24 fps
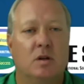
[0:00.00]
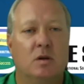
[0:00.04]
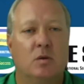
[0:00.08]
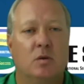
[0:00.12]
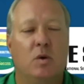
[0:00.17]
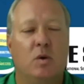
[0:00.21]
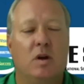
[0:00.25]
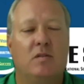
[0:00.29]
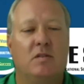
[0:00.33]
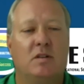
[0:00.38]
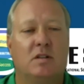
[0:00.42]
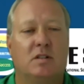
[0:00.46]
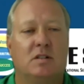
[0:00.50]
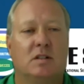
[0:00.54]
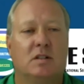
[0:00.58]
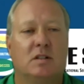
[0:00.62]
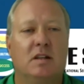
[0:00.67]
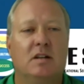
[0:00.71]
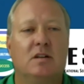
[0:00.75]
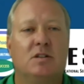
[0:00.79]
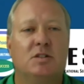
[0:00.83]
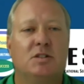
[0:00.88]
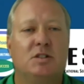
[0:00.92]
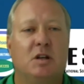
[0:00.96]
We have this
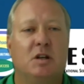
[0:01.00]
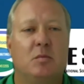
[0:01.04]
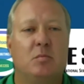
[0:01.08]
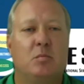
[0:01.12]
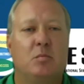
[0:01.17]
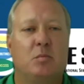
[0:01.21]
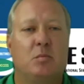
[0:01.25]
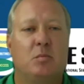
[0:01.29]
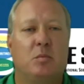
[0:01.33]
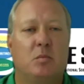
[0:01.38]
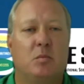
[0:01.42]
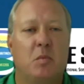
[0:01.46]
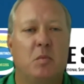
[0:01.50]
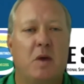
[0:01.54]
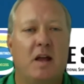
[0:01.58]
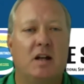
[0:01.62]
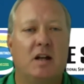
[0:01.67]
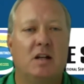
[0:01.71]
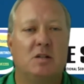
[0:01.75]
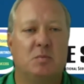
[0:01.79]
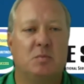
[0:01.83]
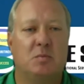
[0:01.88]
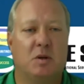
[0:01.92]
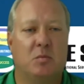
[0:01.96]
leadership
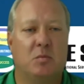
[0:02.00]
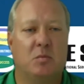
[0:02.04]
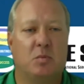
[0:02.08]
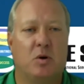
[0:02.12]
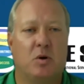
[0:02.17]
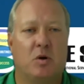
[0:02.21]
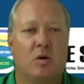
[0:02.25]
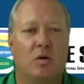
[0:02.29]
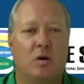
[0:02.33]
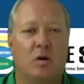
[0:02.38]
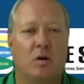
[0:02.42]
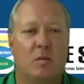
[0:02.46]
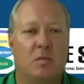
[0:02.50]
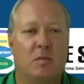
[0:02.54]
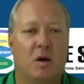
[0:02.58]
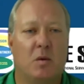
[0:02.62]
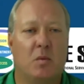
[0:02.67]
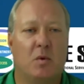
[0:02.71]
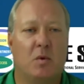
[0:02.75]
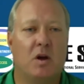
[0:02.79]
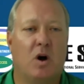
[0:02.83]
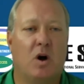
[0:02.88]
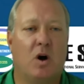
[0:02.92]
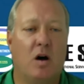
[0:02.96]
management program that
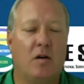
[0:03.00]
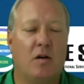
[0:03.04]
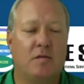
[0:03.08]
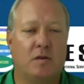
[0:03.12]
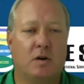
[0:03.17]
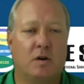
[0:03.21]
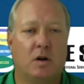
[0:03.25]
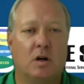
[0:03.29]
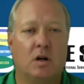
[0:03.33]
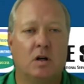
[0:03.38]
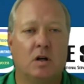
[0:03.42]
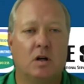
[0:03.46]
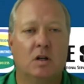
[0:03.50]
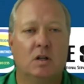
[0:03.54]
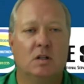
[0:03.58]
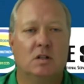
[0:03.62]
we offer